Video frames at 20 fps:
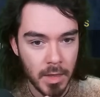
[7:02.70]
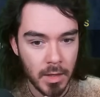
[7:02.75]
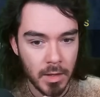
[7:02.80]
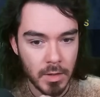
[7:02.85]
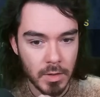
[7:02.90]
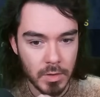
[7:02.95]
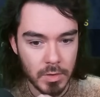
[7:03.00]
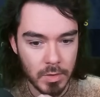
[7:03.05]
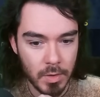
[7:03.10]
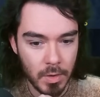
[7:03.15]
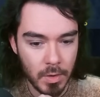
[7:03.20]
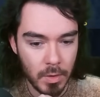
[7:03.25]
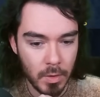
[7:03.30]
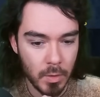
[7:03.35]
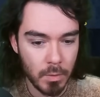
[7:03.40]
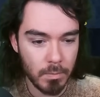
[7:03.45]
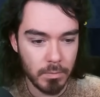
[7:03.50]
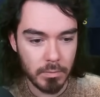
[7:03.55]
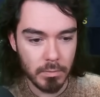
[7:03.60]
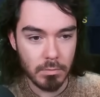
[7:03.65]

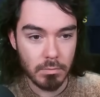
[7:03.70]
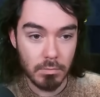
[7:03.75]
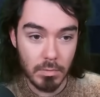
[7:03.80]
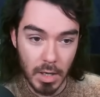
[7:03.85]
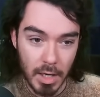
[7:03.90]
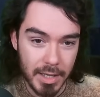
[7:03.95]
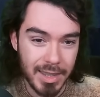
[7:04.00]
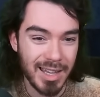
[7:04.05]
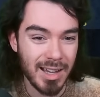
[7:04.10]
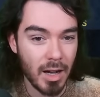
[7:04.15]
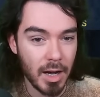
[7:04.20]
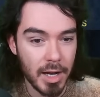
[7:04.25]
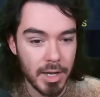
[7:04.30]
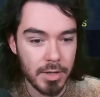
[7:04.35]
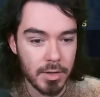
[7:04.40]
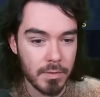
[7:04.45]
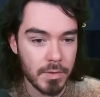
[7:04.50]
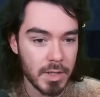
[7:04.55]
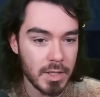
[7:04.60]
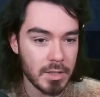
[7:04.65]
So I think
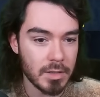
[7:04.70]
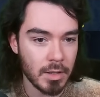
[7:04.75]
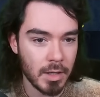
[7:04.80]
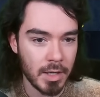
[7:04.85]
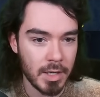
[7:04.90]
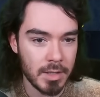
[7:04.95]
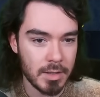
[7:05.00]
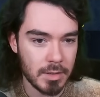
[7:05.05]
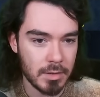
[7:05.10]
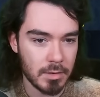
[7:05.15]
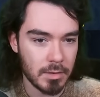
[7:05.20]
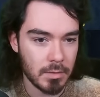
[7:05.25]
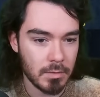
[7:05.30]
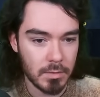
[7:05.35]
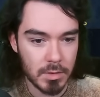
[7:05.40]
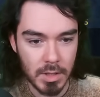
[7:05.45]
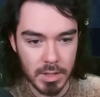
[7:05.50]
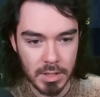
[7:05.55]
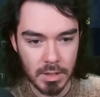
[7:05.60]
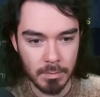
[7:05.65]
either of these sides
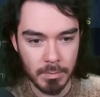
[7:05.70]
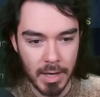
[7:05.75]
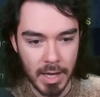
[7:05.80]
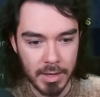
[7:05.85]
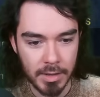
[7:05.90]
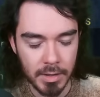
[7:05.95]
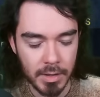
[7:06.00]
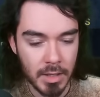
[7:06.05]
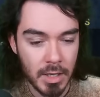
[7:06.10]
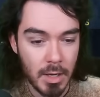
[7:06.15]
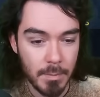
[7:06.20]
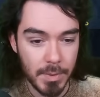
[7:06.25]
doesn't matter,